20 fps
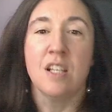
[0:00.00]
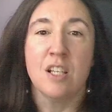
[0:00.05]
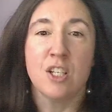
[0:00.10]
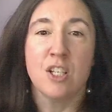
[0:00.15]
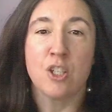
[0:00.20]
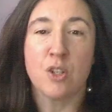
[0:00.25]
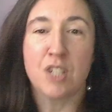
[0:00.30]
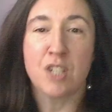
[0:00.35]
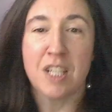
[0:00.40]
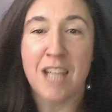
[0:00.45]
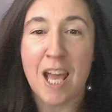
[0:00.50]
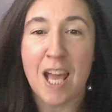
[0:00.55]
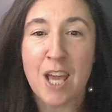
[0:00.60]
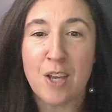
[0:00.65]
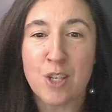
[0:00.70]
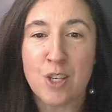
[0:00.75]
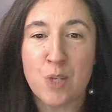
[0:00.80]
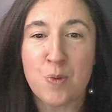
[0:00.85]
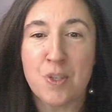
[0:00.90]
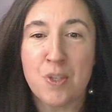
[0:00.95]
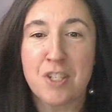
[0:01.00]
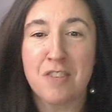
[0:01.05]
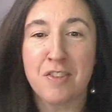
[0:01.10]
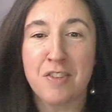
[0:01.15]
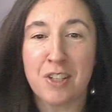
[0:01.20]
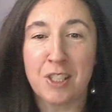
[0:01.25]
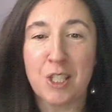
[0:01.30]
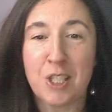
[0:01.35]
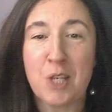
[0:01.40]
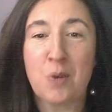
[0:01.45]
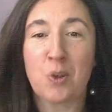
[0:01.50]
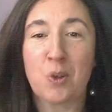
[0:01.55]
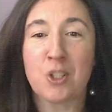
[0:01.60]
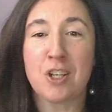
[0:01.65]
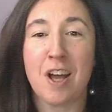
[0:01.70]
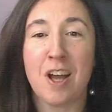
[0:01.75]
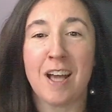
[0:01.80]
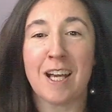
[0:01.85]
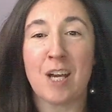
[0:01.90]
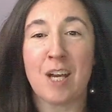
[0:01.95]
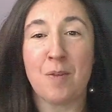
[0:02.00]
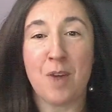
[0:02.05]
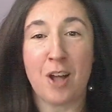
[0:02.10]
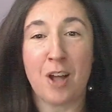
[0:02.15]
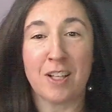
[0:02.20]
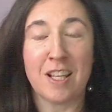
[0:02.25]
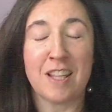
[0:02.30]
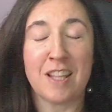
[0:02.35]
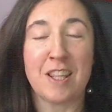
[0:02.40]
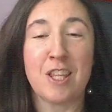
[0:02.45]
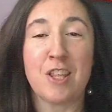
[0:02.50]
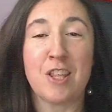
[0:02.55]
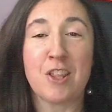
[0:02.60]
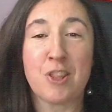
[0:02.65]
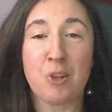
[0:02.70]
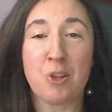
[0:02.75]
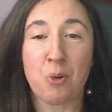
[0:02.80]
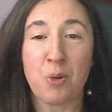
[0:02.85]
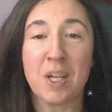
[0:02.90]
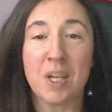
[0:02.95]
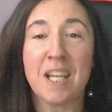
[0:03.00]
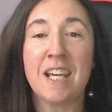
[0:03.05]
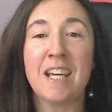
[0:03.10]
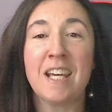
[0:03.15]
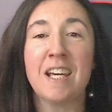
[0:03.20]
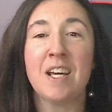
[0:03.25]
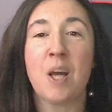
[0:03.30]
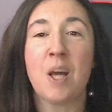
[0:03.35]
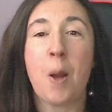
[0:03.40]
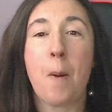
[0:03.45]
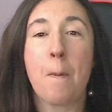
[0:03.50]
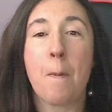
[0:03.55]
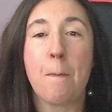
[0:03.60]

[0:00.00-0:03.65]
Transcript: So today, specifically, we're talking about the three